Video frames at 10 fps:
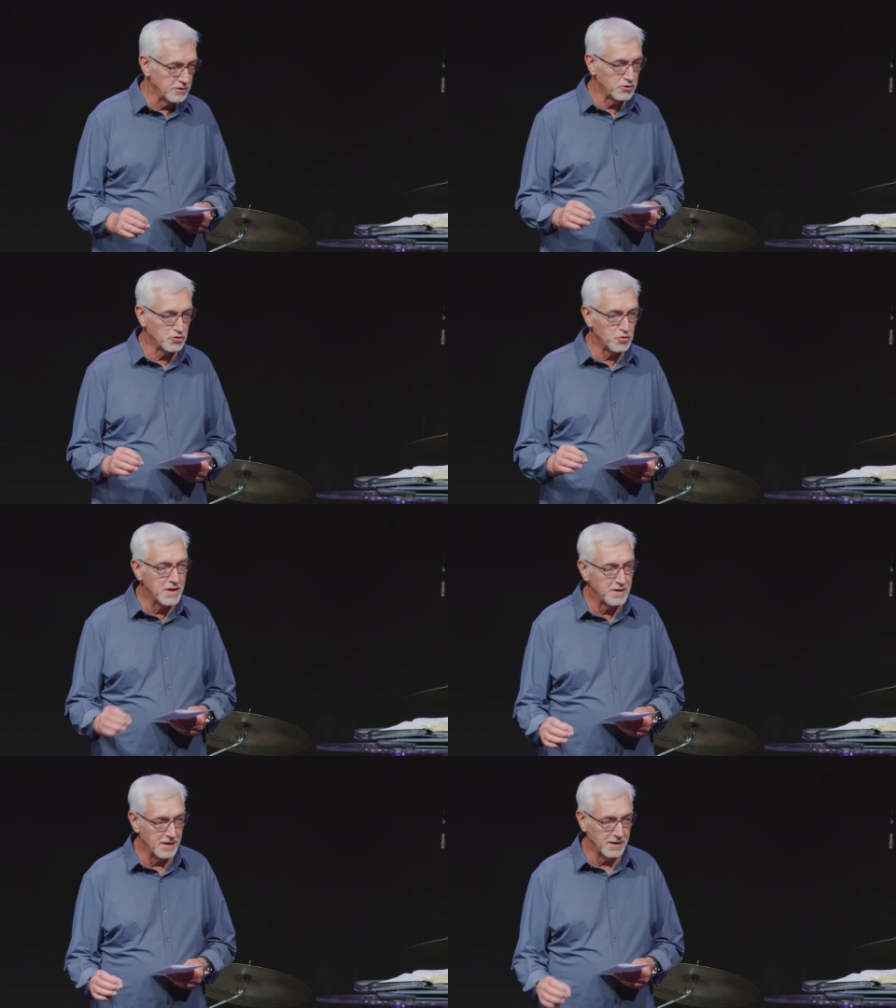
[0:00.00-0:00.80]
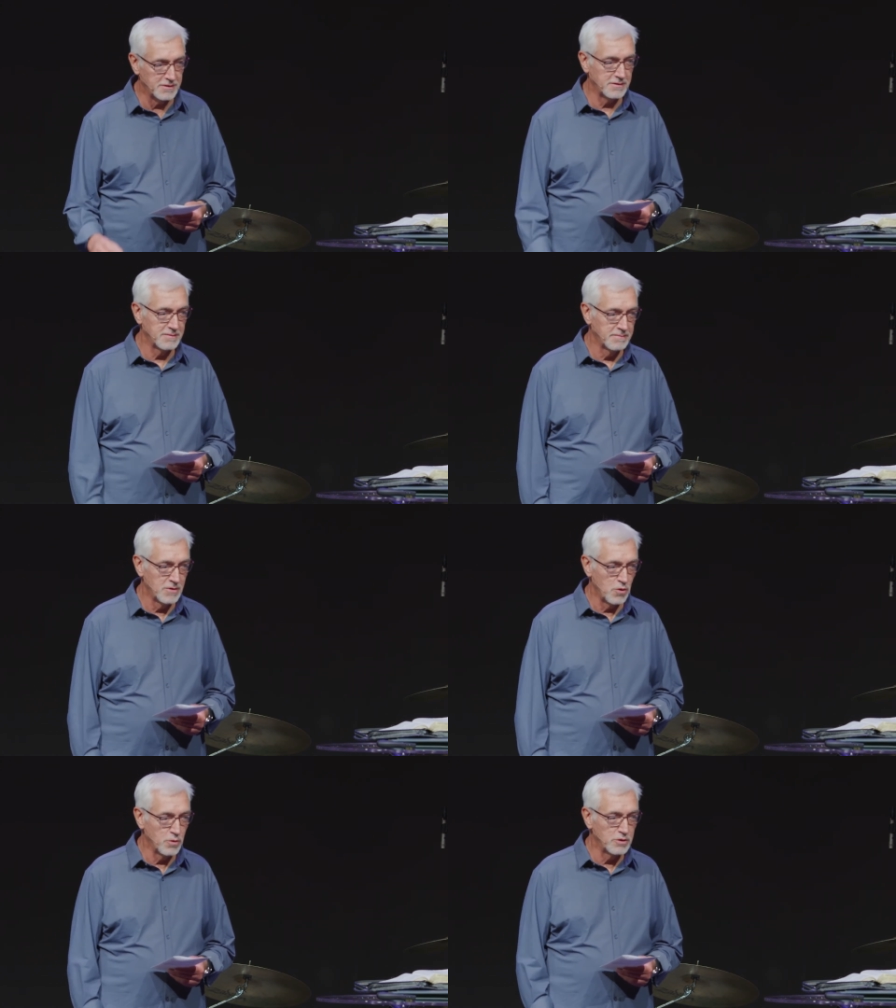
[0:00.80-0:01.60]
to strengthen us
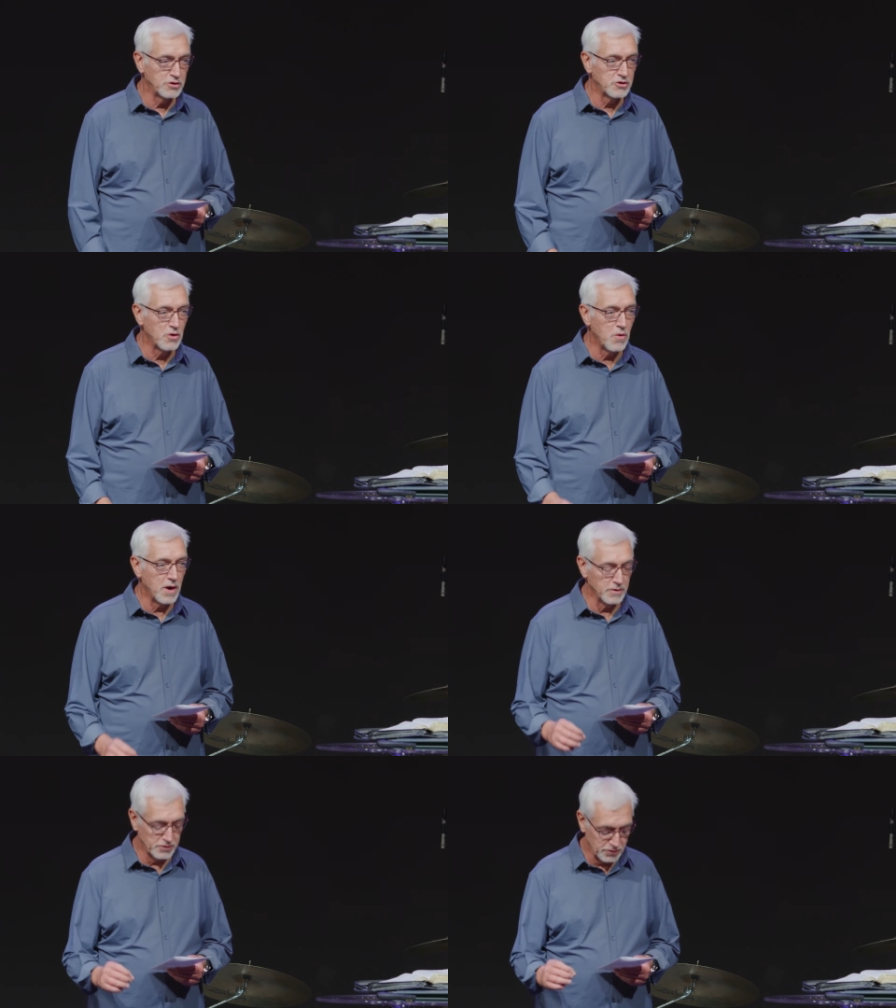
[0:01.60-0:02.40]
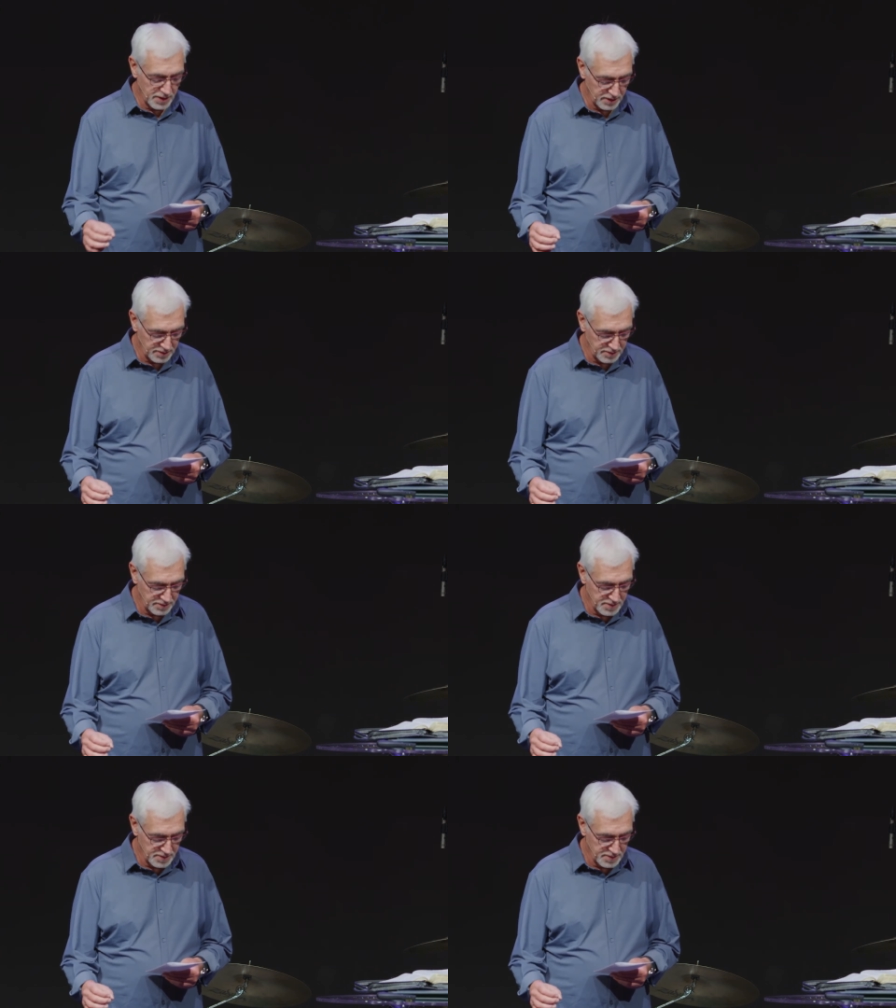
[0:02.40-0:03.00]
or to show our strength.